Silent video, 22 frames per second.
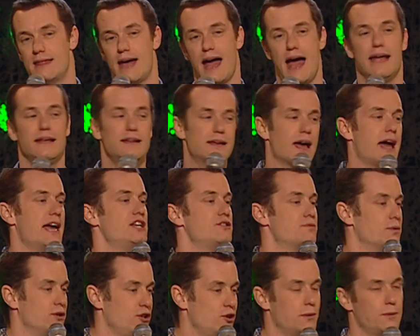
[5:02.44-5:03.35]

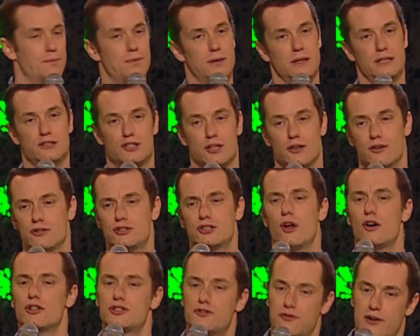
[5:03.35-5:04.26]
engagement, you'd be pleased to know. It's
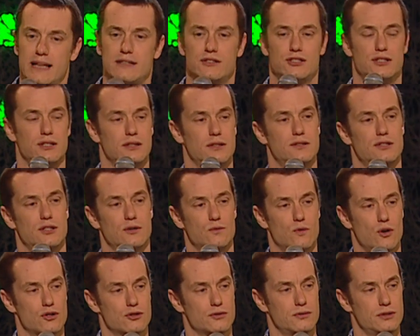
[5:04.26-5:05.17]
not as frenzied as it
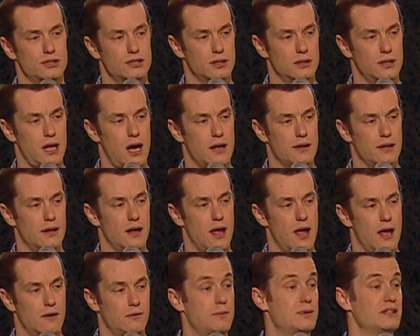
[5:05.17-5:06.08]
was. We still are in there.
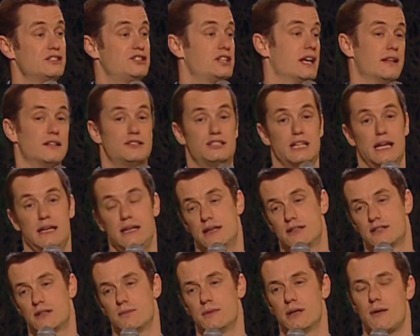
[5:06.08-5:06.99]
We've been together 10
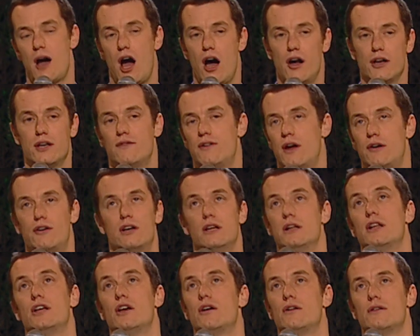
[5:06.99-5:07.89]
years. I mean, I know very
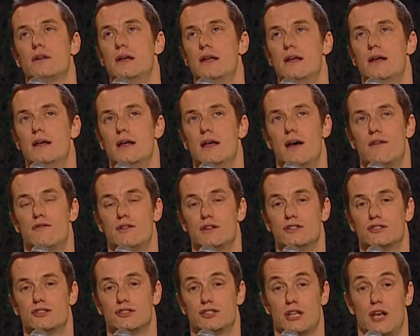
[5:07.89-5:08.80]
early on, for
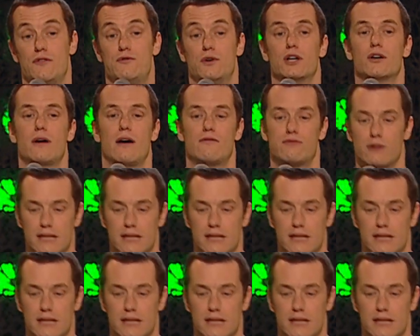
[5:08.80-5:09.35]
instance, if we're going to have